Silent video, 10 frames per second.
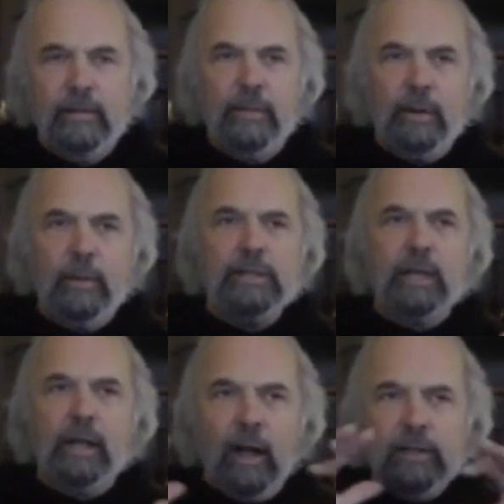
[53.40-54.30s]
there is a
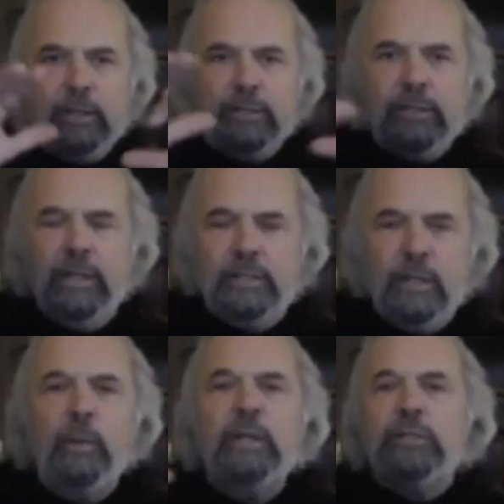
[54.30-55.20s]
consciousness that
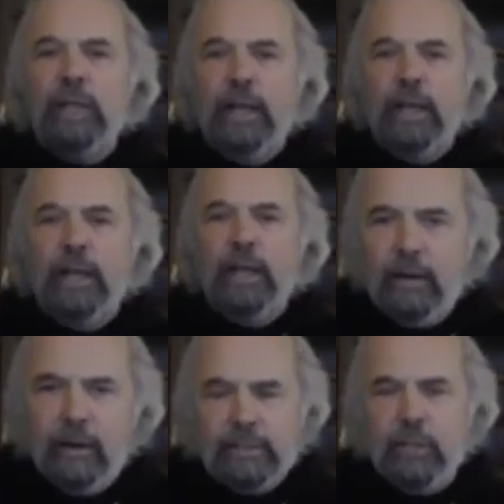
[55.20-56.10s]
we
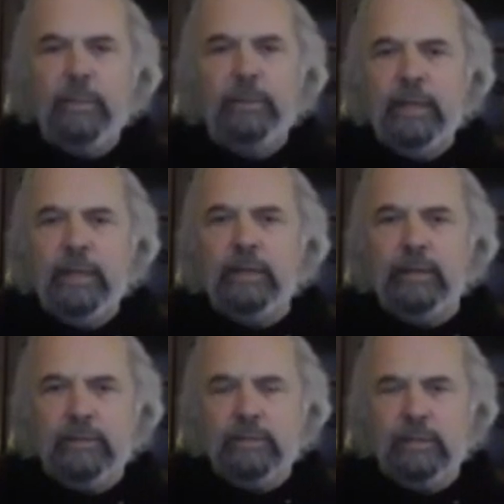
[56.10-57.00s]
share as human
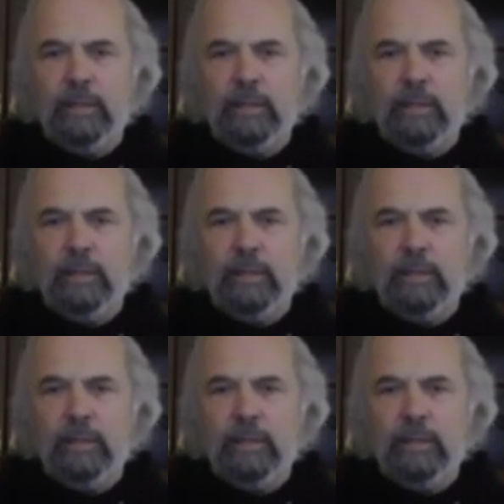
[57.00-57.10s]
beings.